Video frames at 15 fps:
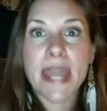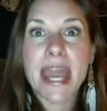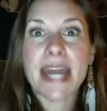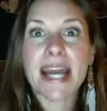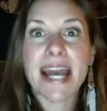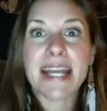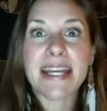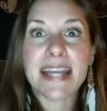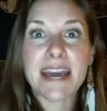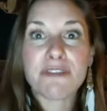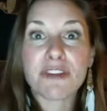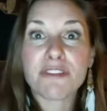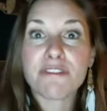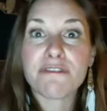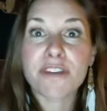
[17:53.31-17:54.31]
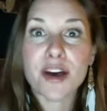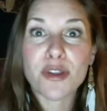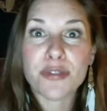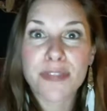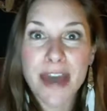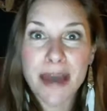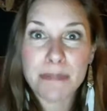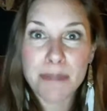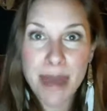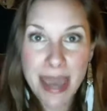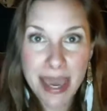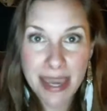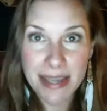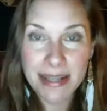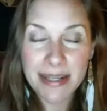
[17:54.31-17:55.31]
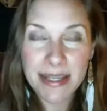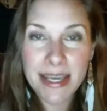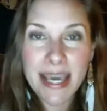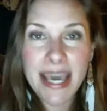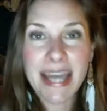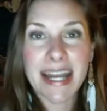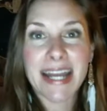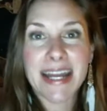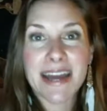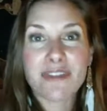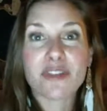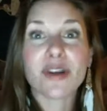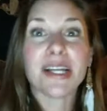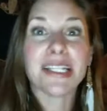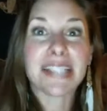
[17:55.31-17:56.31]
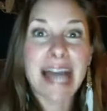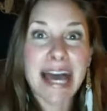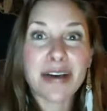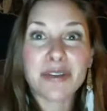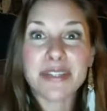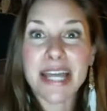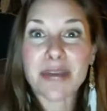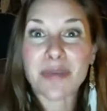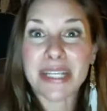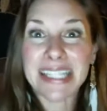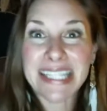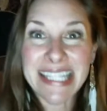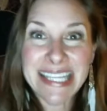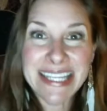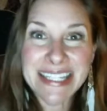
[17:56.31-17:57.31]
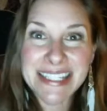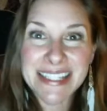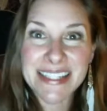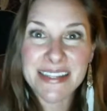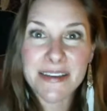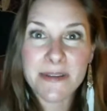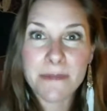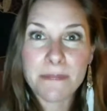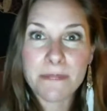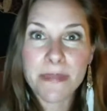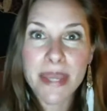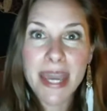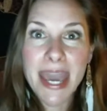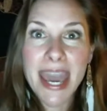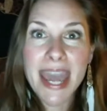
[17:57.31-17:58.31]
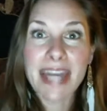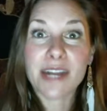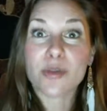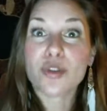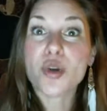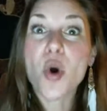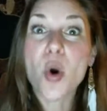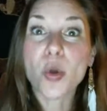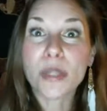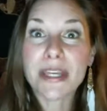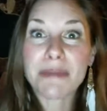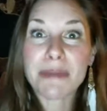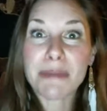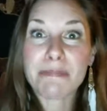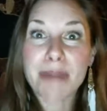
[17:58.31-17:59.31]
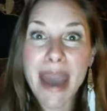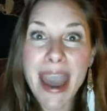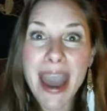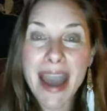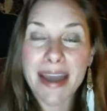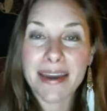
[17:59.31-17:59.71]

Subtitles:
And I never felt that pain, and I never allowed that release, and it was holding me back.